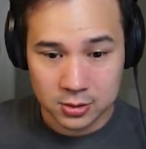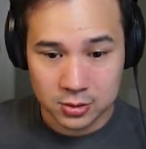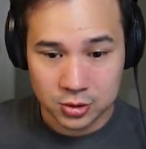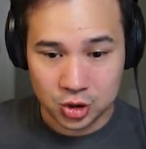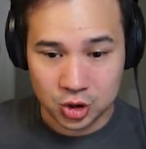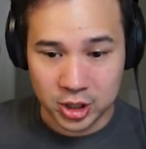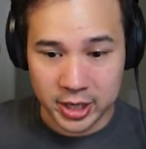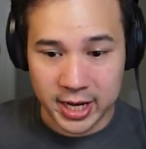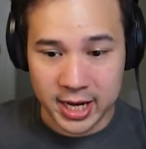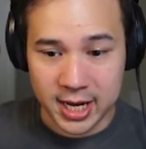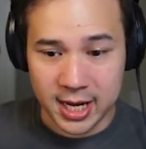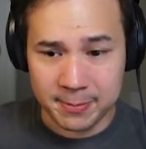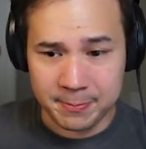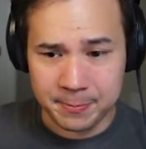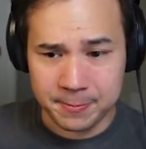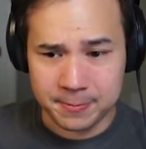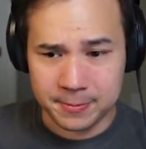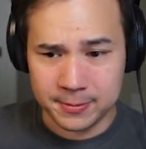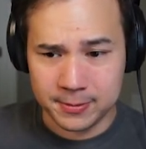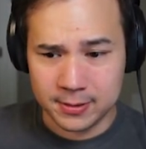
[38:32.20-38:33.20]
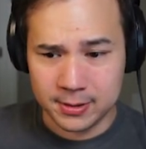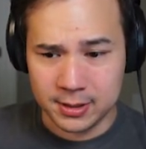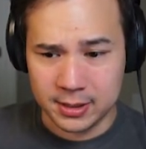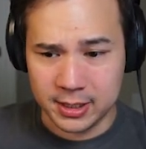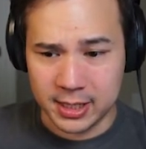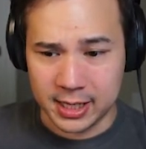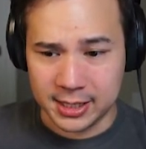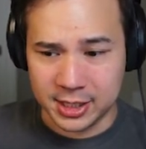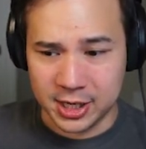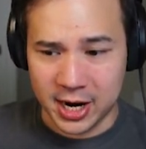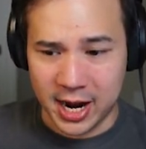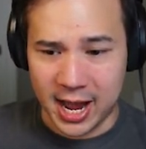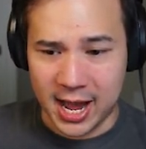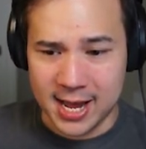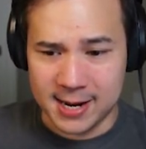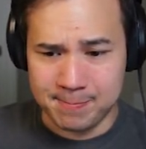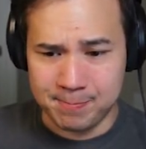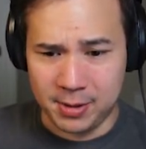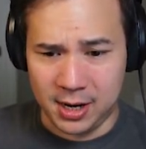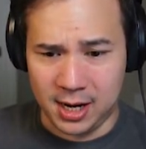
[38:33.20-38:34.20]
Chip? You're getting your
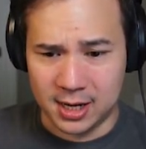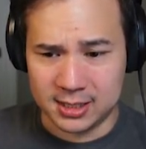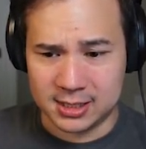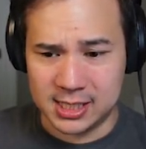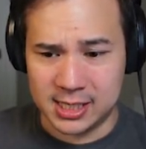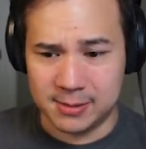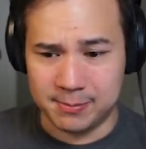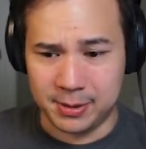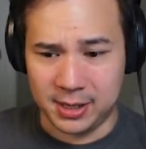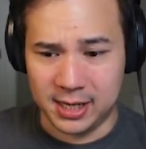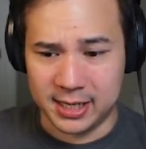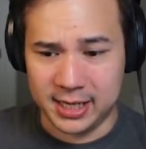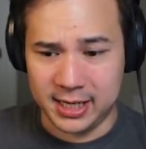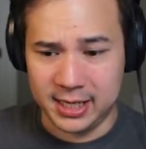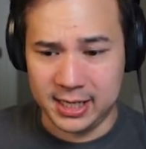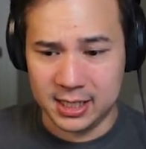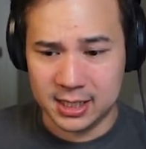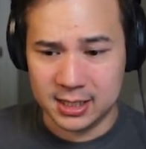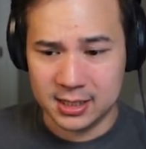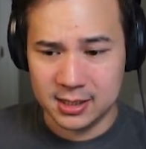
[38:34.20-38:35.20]
head bonked here, buddy.